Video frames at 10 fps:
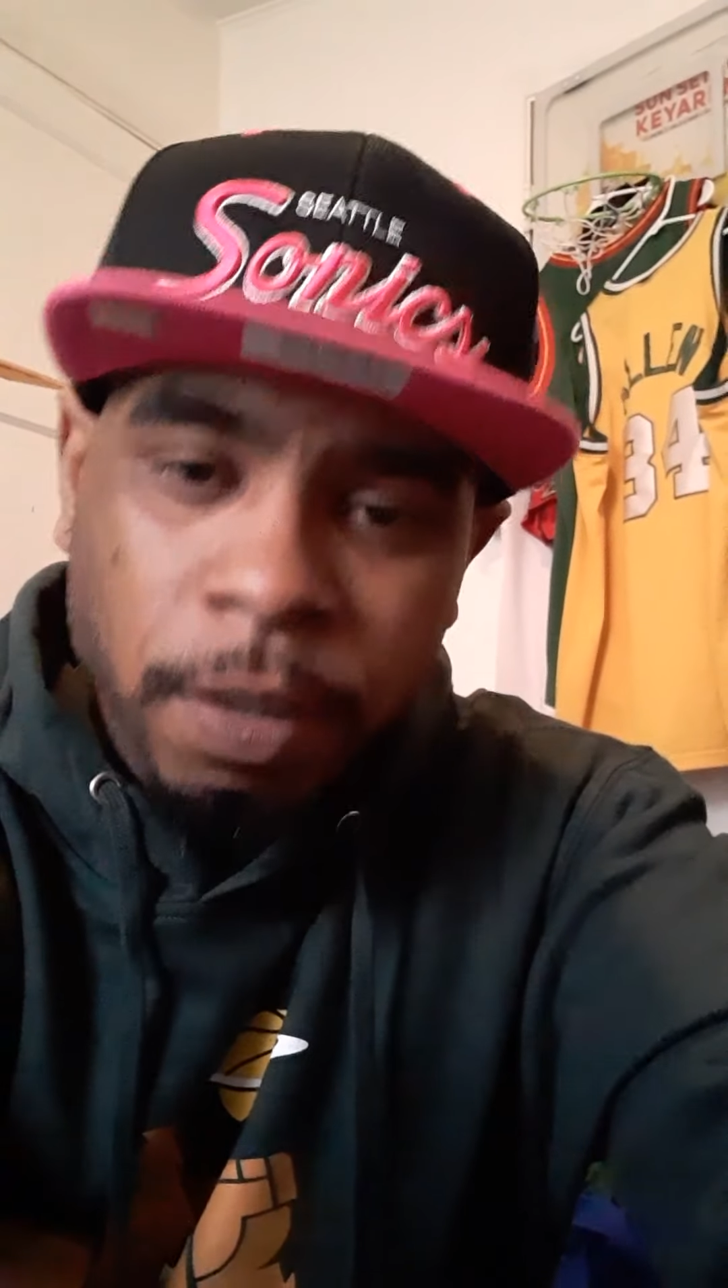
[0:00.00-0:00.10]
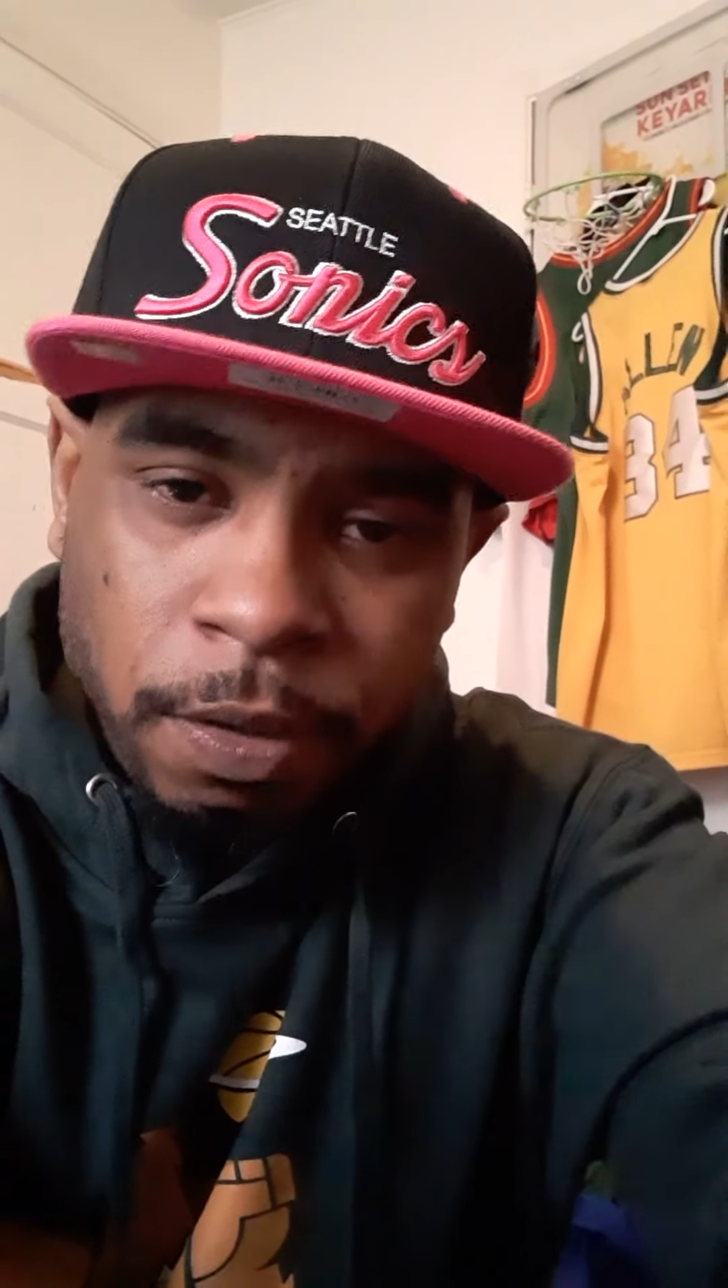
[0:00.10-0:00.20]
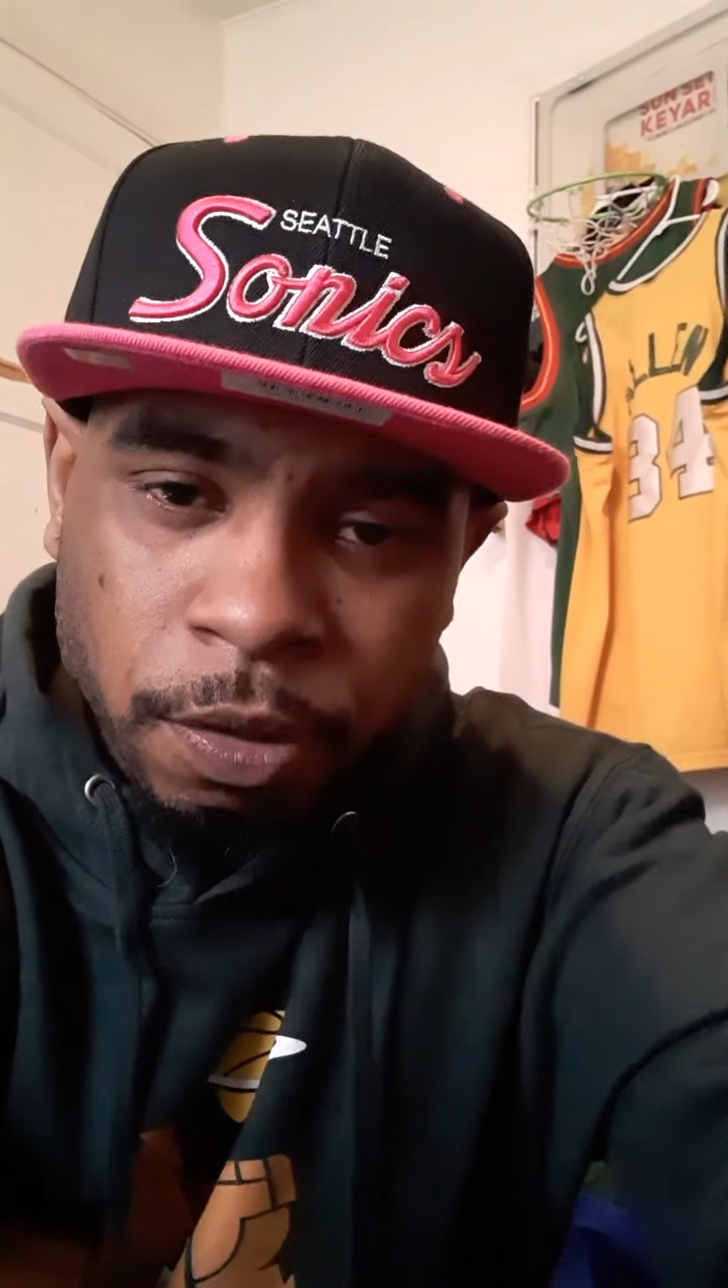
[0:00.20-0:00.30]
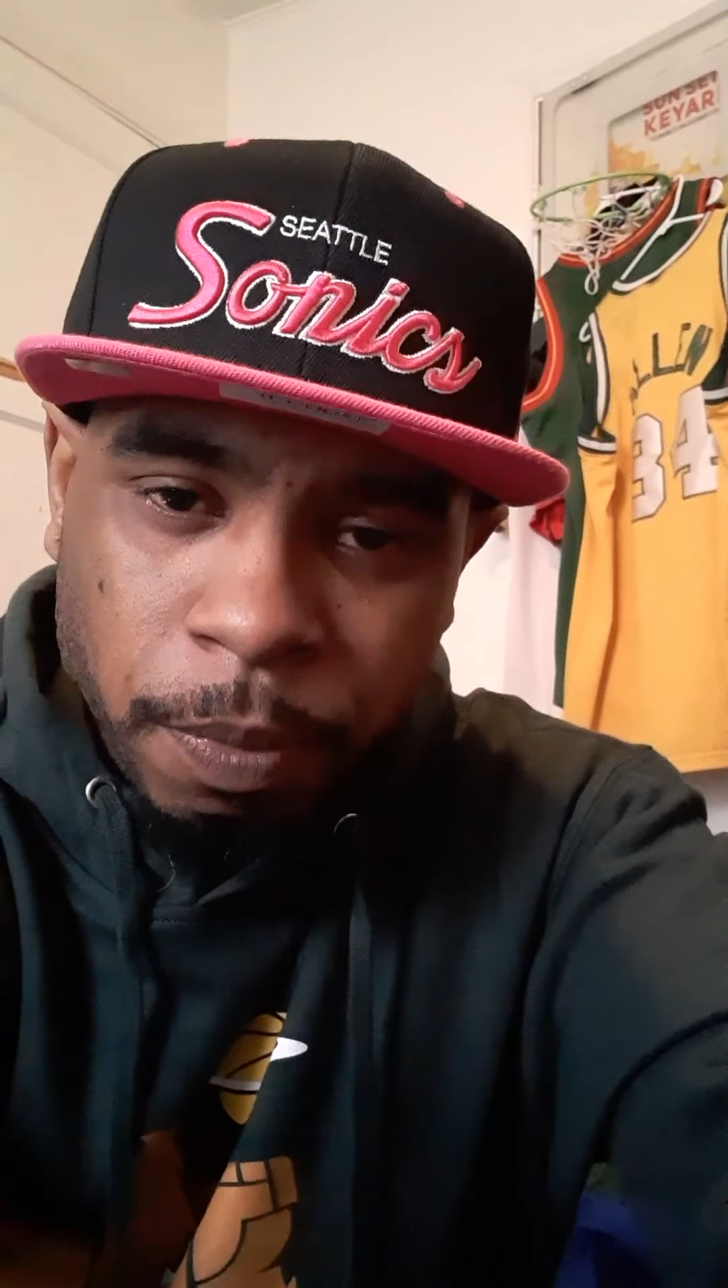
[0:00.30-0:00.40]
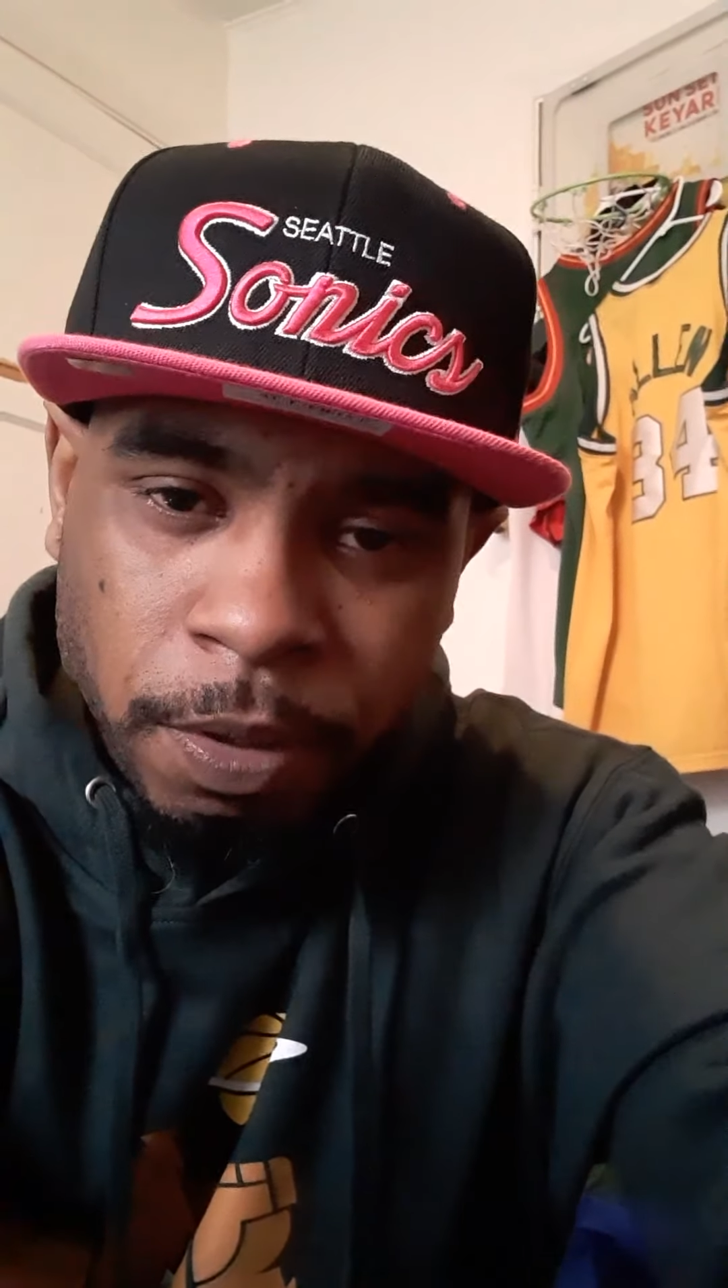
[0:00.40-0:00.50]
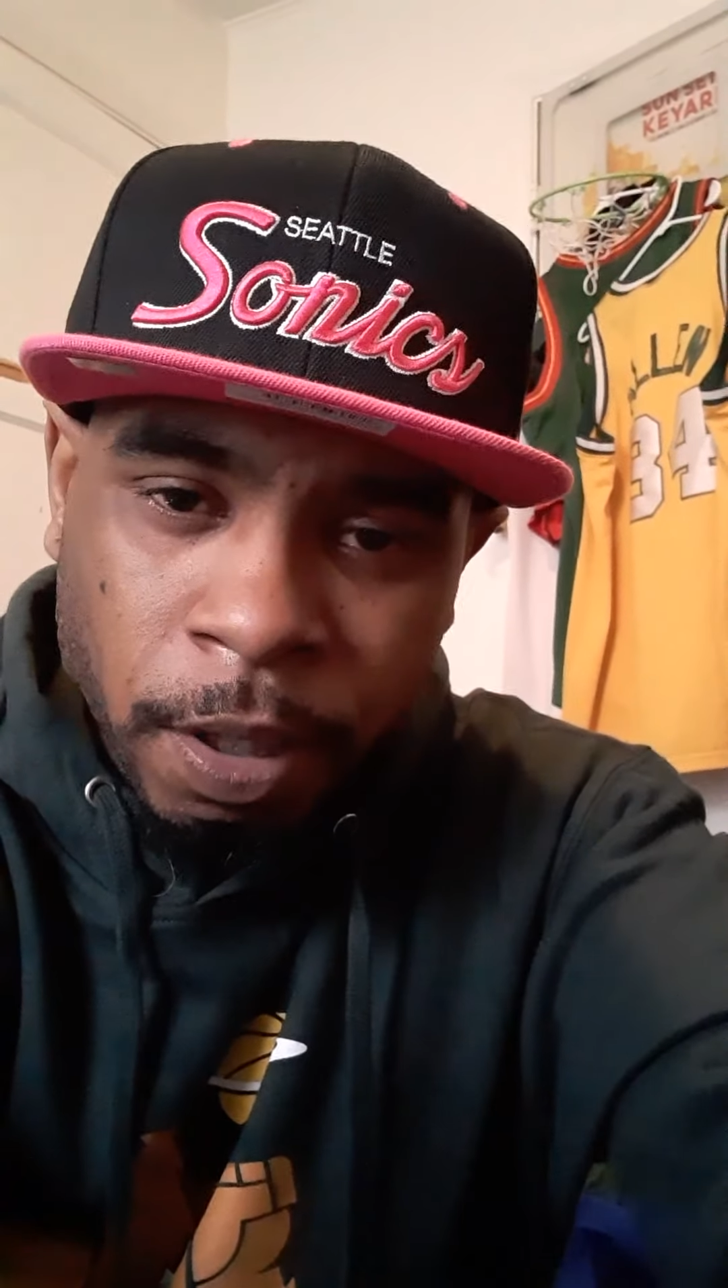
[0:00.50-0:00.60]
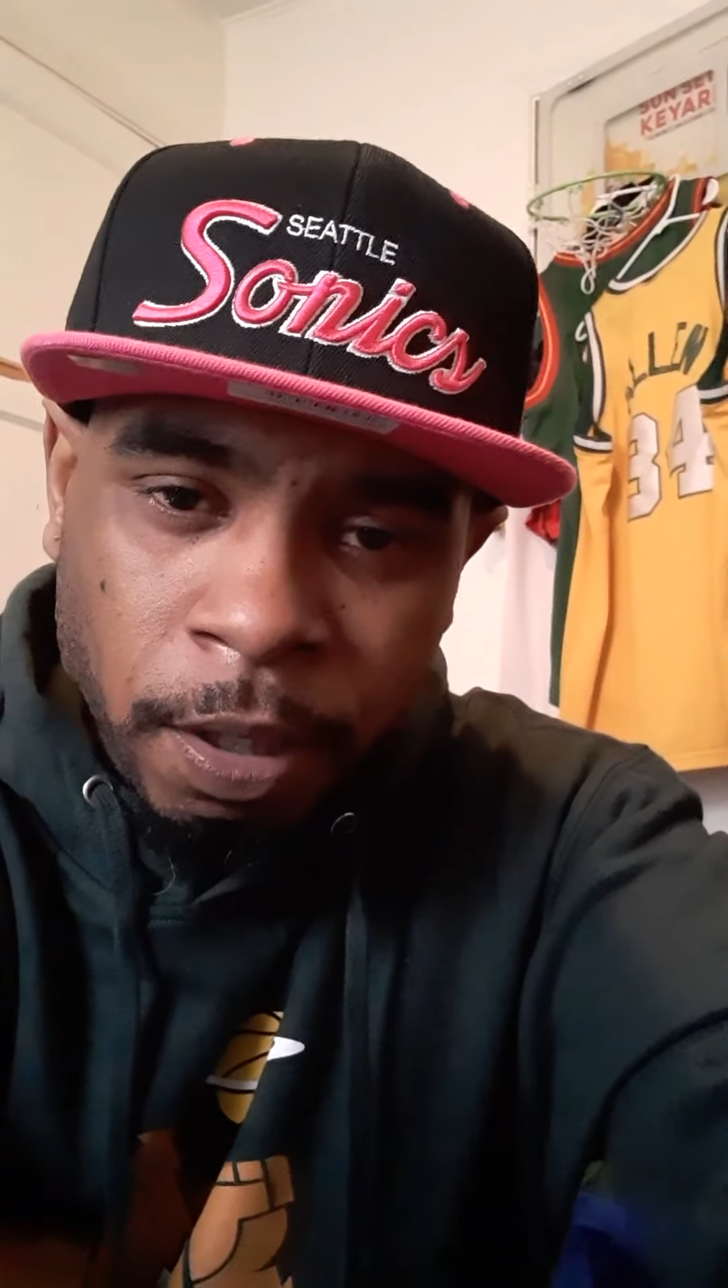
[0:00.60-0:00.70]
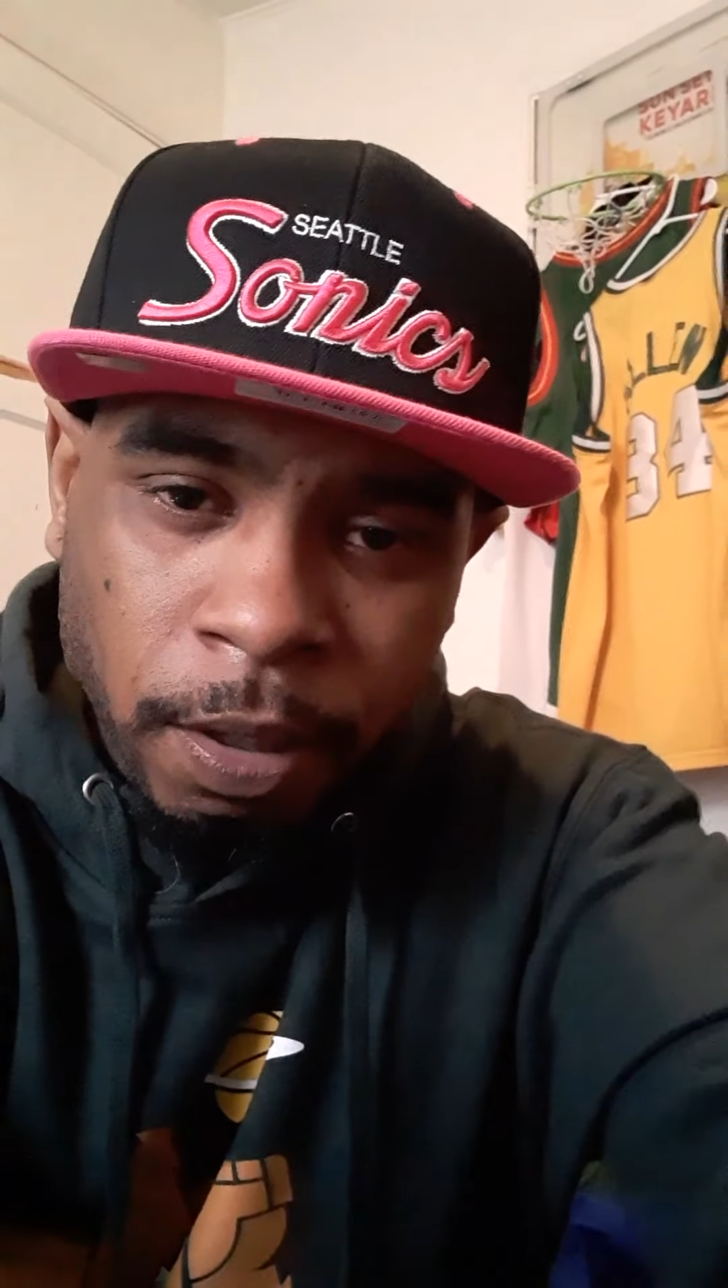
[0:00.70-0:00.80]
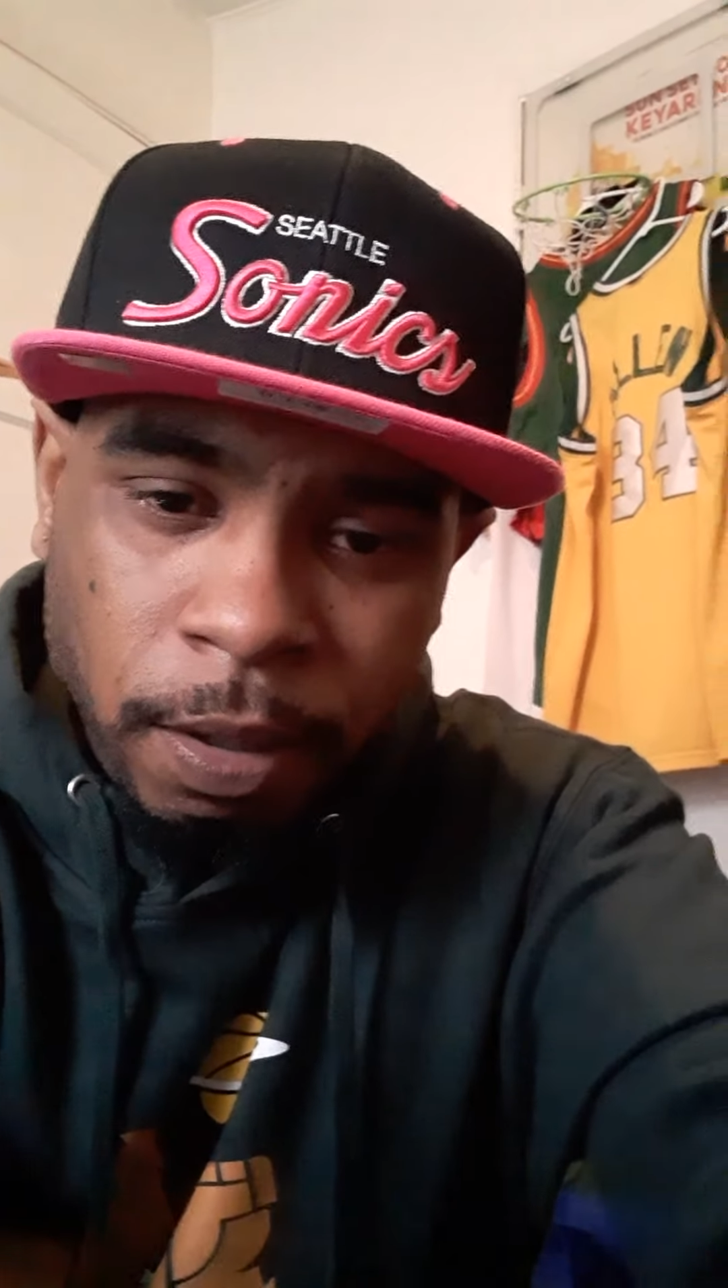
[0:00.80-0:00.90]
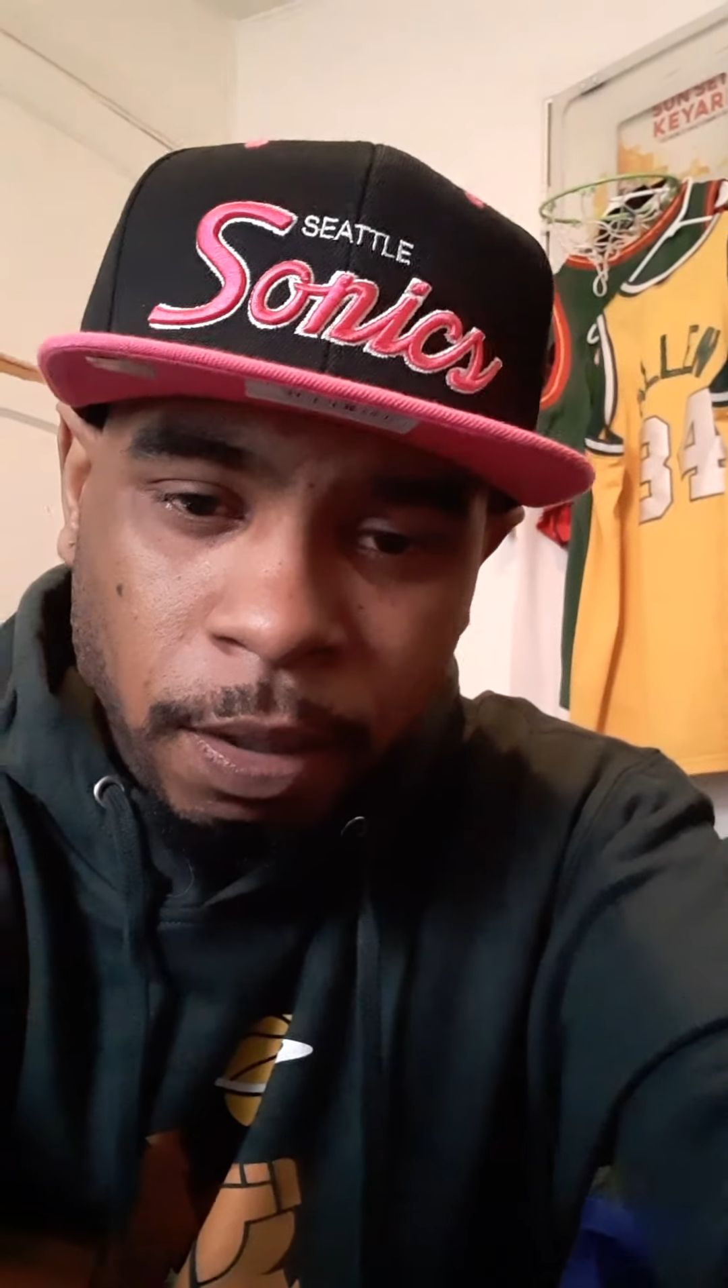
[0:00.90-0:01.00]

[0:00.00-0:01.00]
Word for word: supersonic.